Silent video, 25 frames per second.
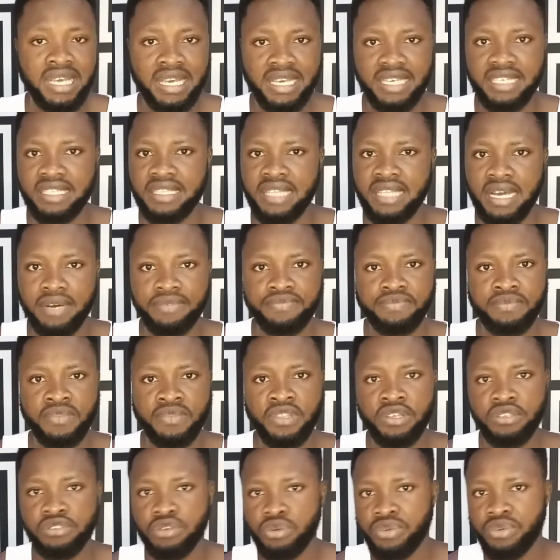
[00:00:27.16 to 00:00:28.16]
enough.
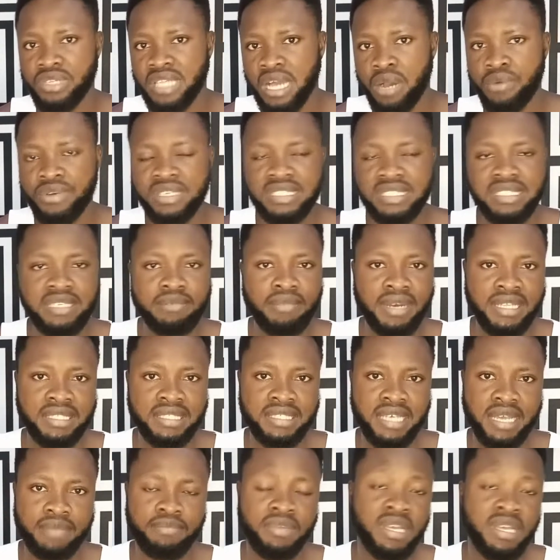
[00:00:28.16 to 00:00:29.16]
So without wasting much
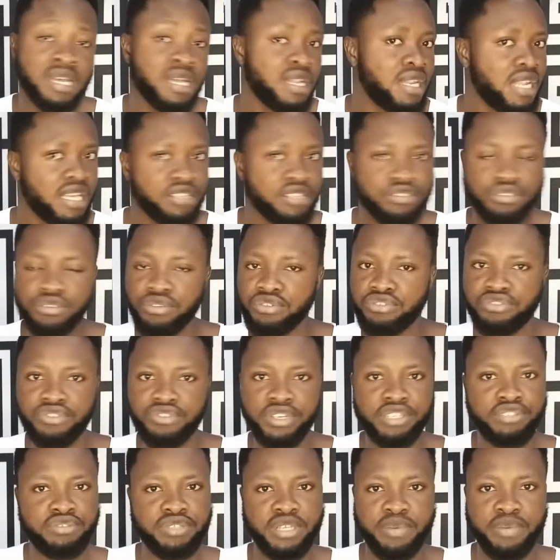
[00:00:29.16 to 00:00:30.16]
time, let's go
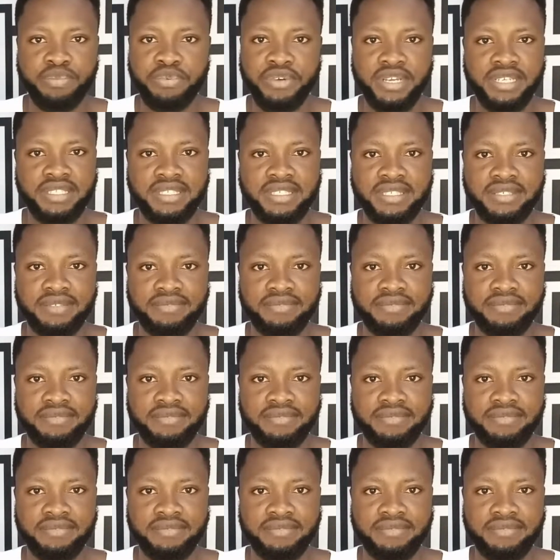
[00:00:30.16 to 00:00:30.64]
straight to the point.